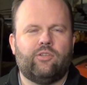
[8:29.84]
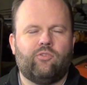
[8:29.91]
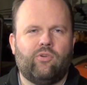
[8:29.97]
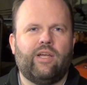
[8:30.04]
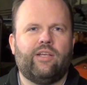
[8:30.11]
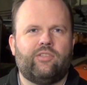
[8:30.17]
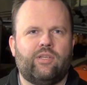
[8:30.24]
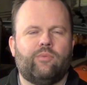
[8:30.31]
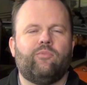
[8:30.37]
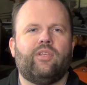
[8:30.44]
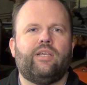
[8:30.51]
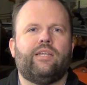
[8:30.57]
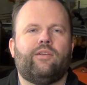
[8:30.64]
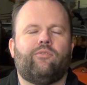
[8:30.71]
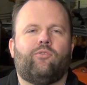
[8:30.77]
try
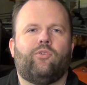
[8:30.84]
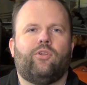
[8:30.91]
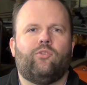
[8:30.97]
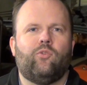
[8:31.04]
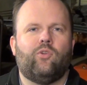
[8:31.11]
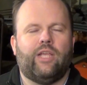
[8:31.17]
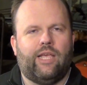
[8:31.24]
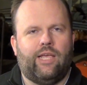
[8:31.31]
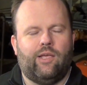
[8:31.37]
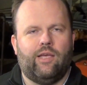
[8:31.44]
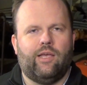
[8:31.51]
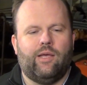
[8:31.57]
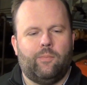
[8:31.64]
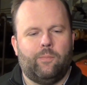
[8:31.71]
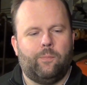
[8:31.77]
something different
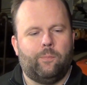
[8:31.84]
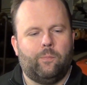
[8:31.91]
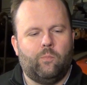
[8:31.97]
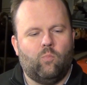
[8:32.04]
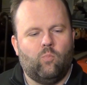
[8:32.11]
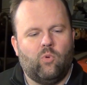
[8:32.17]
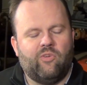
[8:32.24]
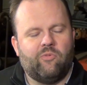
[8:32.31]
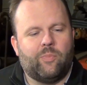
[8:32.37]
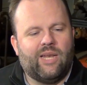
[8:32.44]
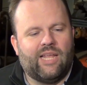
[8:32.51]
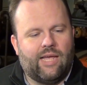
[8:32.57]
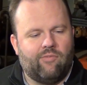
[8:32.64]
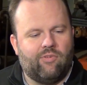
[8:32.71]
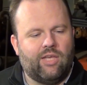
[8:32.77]
today. We've been
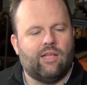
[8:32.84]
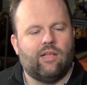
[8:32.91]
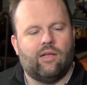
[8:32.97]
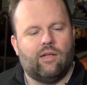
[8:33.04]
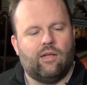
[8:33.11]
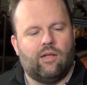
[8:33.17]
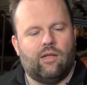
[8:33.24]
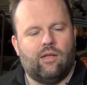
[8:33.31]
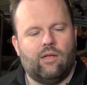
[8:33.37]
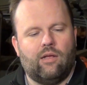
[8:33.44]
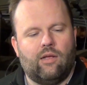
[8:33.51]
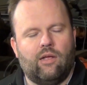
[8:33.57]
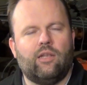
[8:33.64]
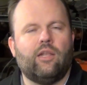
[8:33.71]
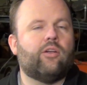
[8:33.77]
having
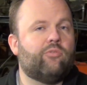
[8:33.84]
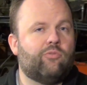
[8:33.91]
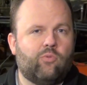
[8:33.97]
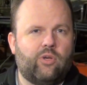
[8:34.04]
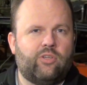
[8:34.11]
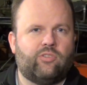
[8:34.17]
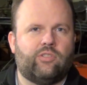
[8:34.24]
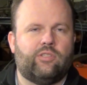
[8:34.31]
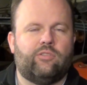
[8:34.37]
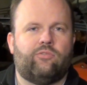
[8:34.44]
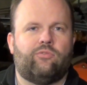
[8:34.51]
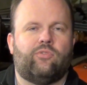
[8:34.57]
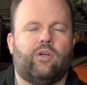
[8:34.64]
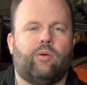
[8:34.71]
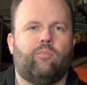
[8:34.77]
a lot of questions
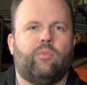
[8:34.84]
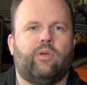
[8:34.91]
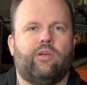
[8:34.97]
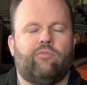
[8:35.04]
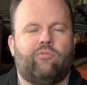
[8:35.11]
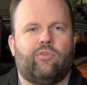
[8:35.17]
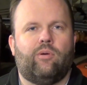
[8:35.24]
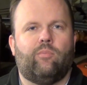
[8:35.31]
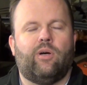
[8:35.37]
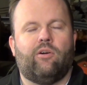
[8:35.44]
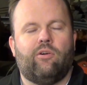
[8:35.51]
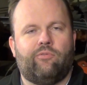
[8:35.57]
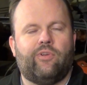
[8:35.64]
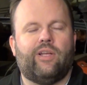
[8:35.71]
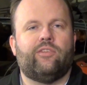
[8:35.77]
from
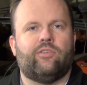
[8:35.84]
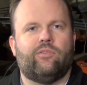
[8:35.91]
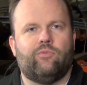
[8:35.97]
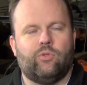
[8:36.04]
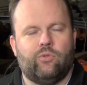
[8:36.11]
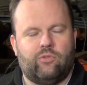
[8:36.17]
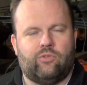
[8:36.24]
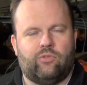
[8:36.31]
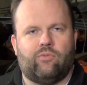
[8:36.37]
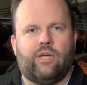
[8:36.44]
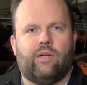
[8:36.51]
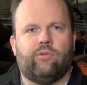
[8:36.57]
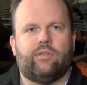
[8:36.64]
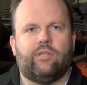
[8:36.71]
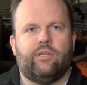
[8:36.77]
our fans and viewers
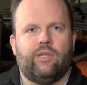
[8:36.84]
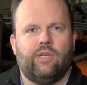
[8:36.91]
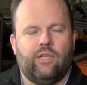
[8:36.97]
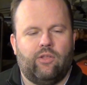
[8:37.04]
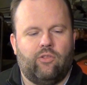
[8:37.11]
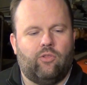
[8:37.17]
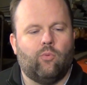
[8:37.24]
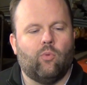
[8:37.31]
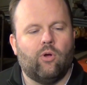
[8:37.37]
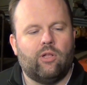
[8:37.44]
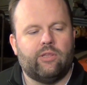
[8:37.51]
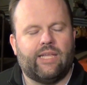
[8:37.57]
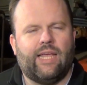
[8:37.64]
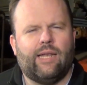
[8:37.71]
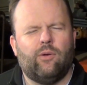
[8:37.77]
around the
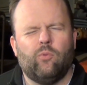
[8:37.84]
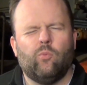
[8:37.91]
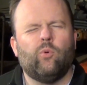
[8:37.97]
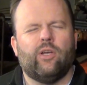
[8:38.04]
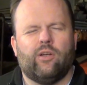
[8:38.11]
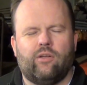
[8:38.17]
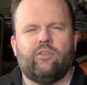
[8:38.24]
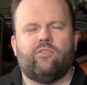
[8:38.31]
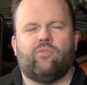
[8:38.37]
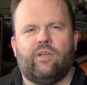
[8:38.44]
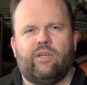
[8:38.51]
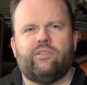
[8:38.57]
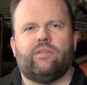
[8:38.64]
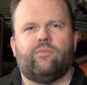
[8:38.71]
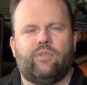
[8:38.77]
world, and we're going to
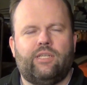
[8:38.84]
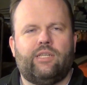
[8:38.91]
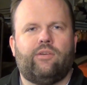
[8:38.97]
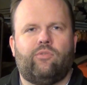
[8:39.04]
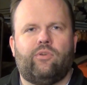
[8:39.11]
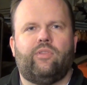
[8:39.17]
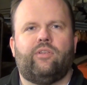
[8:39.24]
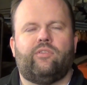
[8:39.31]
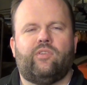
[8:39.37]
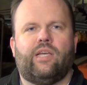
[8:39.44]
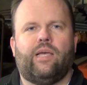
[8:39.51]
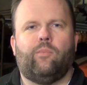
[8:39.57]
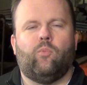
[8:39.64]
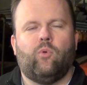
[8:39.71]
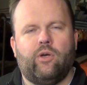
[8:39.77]
try something different this
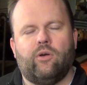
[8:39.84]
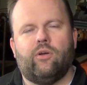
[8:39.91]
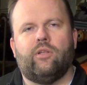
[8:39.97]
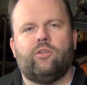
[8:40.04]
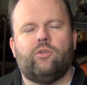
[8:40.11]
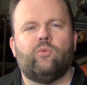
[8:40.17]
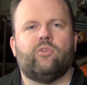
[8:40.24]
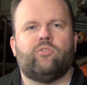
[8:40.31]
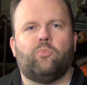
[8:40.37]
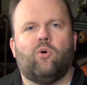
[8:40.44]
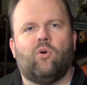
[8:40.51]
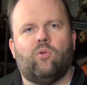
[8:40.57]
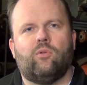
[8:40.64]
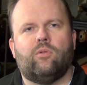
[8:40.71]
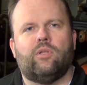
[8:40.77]
time. We're going to do a
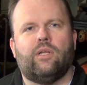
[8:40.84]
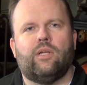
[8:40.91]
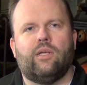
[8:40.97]
small